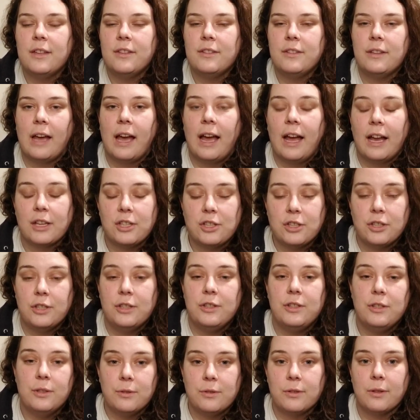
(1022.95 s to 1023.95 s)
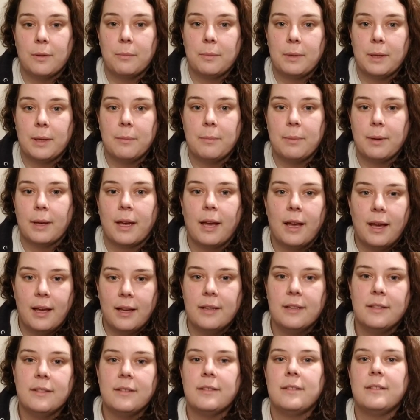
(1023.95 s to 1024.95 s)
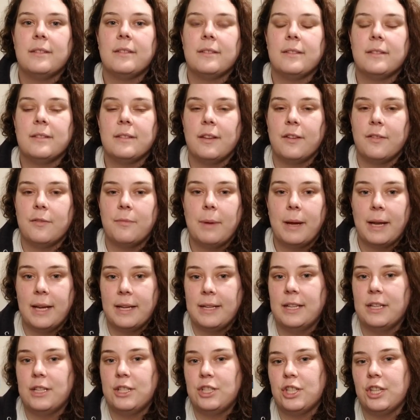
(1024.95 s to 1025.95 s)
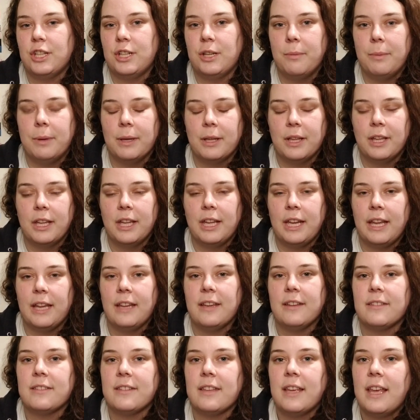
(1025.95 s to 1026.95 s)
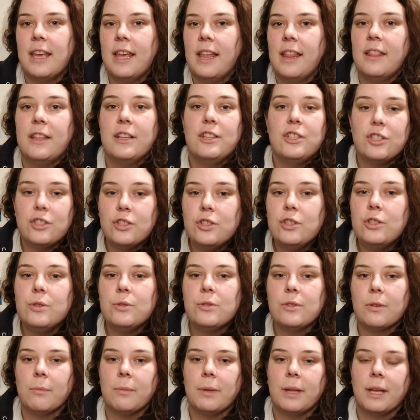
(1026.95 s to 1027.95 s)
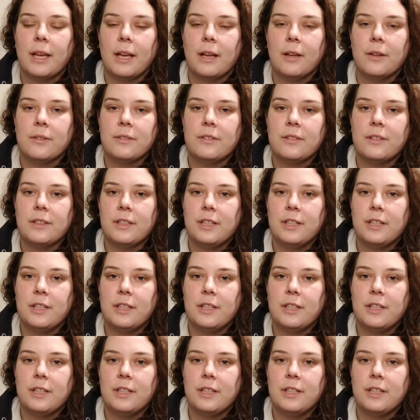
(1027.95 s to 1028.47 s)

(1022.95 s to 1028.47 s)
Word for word: to actually do something because of my attention abilities, then just do something else.